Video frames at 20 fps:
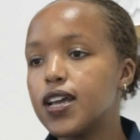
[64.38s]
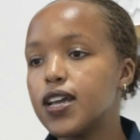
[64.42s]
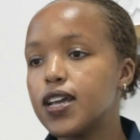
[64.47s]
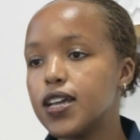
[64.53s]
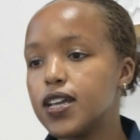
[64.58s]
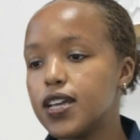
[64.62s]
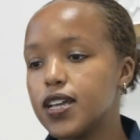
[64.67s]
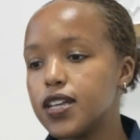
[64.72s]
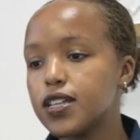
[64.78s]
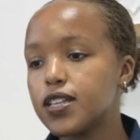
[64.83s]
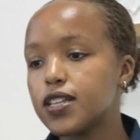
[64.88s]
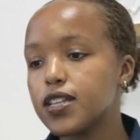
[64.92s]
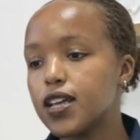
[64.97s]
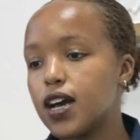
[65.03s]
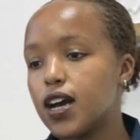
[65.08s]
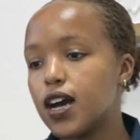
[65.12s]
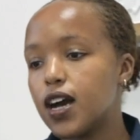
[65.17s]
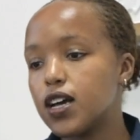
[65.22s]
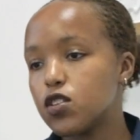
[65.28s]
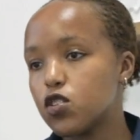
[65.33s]
is
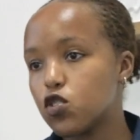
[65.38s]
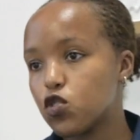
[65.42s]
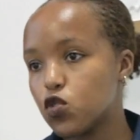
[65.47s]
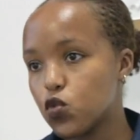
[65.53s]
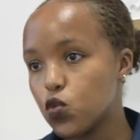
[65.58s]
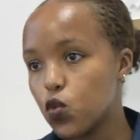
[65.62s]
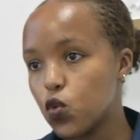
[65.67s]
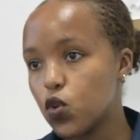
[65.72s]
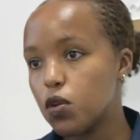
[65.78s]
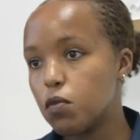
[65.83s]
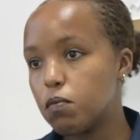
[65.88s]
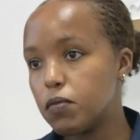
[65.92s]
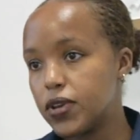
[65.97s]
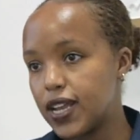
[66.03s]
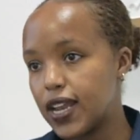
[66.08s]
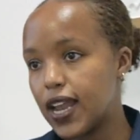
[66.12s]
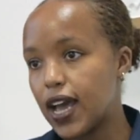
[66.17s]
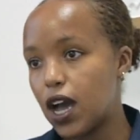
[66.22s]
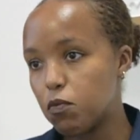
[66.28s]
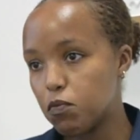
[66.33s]
a sole
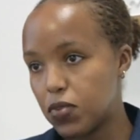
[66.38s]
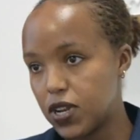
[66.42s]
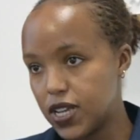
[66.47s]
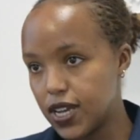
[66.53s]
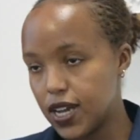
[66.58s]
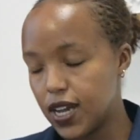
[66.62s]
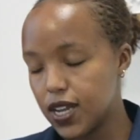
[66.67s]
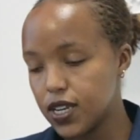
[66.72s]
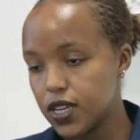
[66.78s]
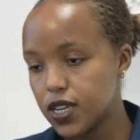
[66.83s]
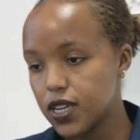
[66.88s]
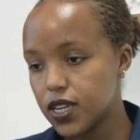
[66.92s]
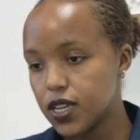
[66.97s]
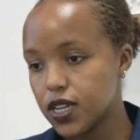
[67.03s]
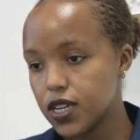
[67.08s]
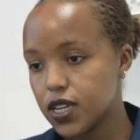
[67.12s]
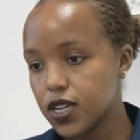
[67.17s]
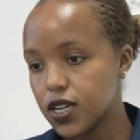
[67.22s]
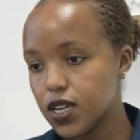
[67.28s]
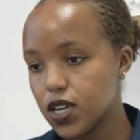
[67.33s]
male applicant,
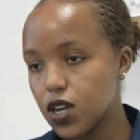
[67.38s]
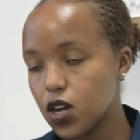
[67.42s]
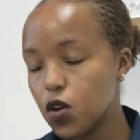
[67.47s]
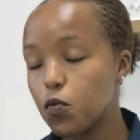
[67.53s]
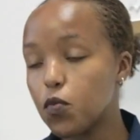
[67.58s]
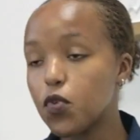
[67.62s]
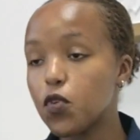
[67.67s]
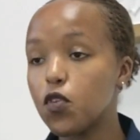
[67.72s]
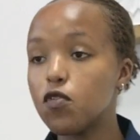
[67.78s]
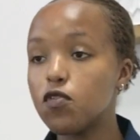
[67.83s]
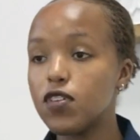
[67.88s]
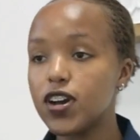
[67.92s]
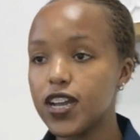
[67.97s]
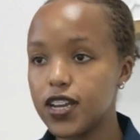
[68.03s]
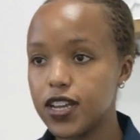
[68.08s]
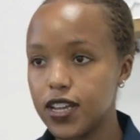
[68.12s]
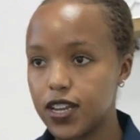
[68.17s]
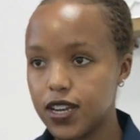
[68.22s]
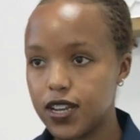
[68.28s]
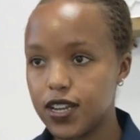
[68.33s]

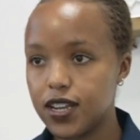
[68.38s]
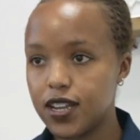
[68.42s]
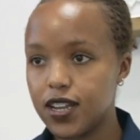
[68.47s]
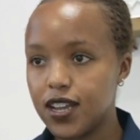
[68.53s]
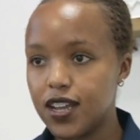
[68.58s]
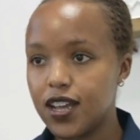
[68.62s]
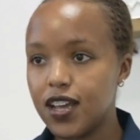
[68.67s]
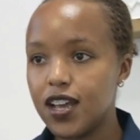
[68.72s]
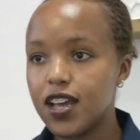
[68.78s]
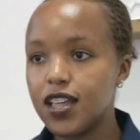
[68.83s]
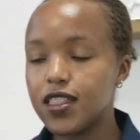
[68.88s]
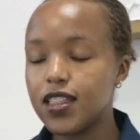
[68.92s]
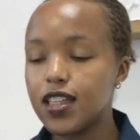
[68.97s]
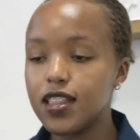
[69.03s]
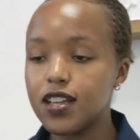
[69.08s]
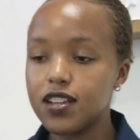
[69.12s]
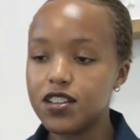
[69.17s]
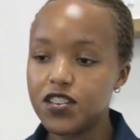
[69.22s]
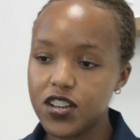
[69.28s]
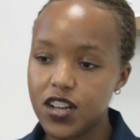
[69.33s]
provided that
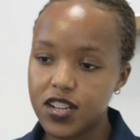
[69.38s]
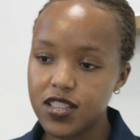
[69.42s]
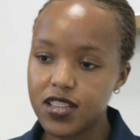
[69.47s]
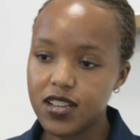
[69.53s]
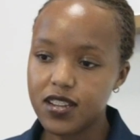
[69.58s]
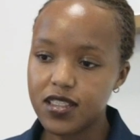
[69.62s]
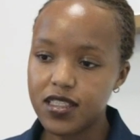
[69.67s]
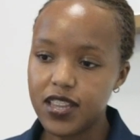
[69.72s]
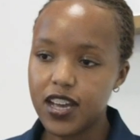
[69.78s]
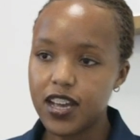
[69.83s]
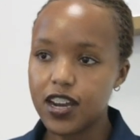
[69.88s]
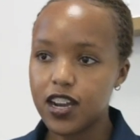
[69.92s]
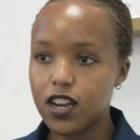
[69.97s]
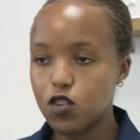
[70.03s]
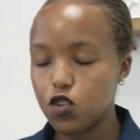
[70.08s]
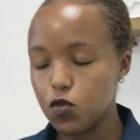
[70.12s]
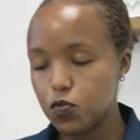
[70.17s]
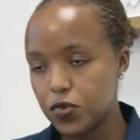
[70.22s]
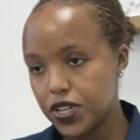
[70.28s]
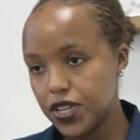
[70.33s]
the child that they are
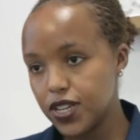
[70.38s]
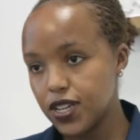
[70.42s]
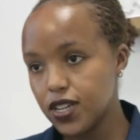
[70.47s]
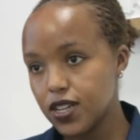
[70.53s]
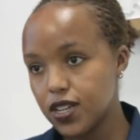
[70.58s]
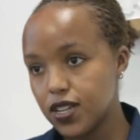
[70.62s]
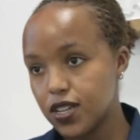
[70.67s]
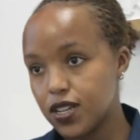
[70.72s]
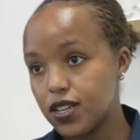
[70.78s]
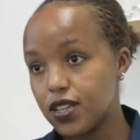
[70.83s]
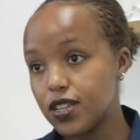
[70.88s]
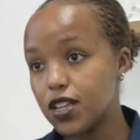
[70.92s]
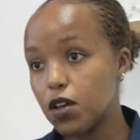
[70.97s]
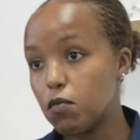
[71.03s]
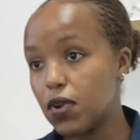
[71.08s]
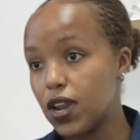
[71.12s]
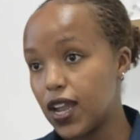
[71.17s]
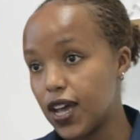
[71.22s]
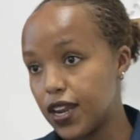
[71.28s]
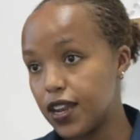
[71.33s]
adopting is a
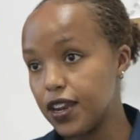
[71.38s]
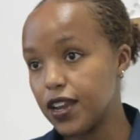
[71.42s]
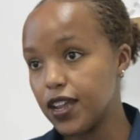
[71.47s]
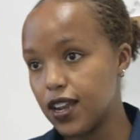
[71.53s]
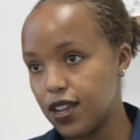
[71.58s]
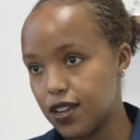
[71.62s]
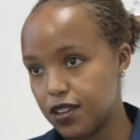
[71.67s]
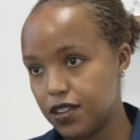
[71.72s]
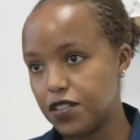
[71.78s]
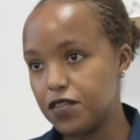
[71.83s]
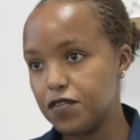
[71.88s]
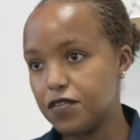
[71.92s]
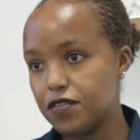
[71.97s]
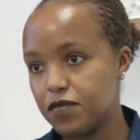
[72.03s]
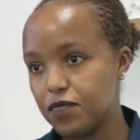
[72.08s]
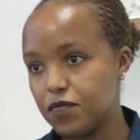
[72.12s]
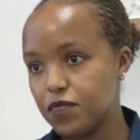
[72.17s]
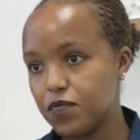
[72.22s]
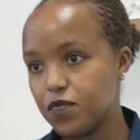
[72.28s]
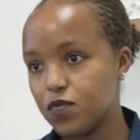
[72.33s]
blood relative.
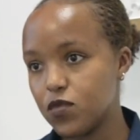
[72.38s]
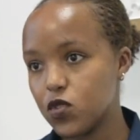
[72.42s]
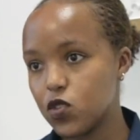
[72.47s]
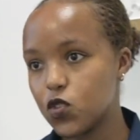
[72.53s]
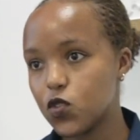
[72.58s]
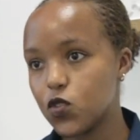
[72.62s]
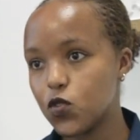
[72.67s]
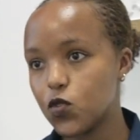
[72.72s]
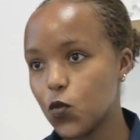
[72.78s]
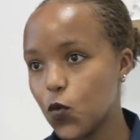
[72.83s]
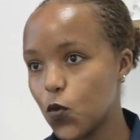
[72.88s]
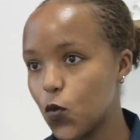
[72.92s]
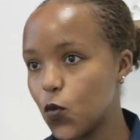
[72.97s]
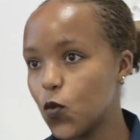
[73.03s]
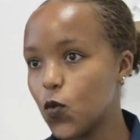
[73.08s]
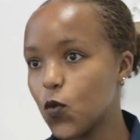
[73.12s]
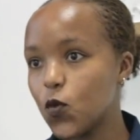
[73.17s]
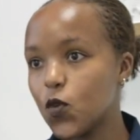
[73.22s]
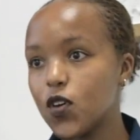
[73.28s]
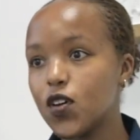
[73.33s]

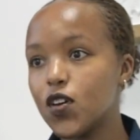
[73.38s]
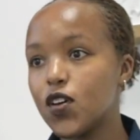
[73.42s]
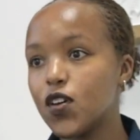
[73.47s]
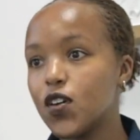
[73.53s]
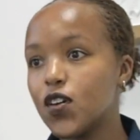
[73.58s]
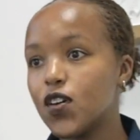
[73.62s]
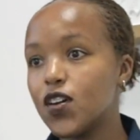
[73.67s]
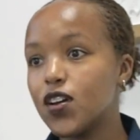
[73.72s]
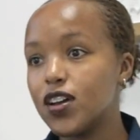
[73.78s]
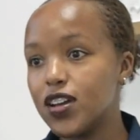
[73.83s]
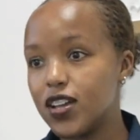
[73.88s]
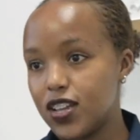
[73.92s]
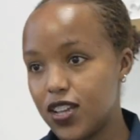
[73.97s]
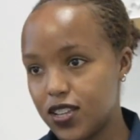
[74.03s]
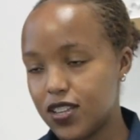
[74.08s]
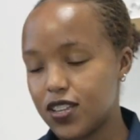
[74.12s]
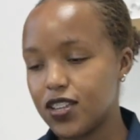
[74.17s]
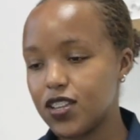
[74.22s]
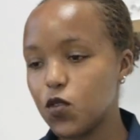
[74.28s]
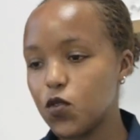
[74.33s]
So,
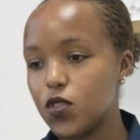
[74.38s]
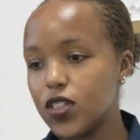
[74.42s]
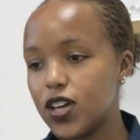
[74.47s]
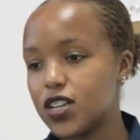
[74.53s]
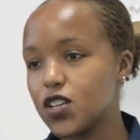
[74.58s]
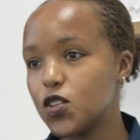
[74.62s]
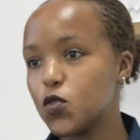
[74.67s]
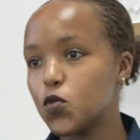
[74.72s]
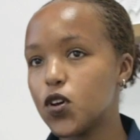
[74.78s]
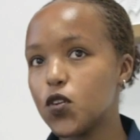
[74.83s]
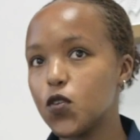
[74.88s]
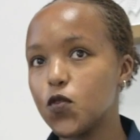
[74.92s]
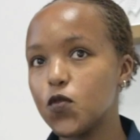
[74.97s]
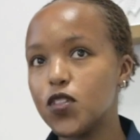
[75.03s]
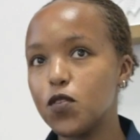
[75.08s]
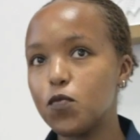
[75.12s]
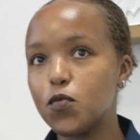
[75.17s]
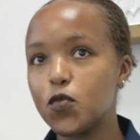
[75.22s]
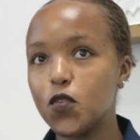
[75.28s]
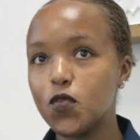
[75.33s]
yes, now that is one of
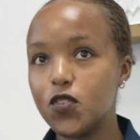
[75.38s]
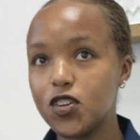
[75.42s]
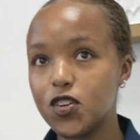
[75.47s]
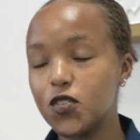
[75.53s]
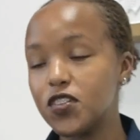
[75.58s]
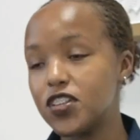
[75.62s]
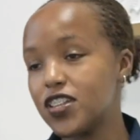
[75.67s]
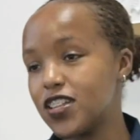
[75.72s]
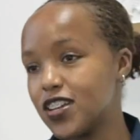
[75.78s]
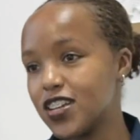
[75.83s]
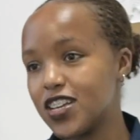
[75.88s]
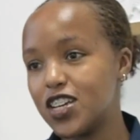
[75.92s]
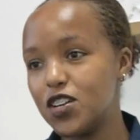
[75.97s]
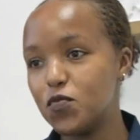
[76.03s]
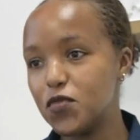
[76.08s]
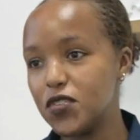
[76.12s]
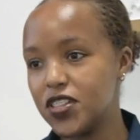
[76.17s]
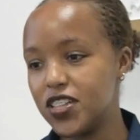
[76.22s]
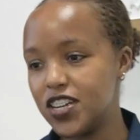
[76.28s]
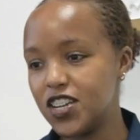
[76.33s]
the provisions that
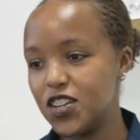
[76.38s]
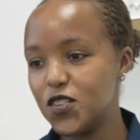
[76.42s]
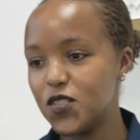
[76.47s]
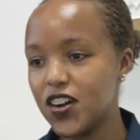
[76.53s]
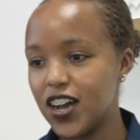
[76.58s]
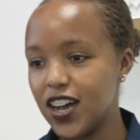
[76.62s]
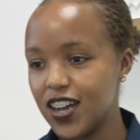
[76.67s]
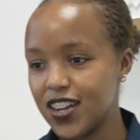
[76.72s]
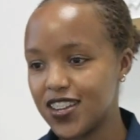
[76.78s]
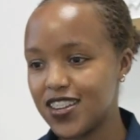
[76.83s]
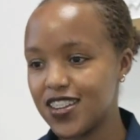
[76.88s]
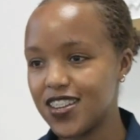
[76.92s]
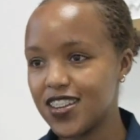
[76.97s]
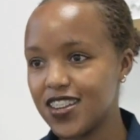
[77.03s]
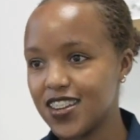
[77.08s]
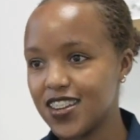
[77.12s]
came with the new act.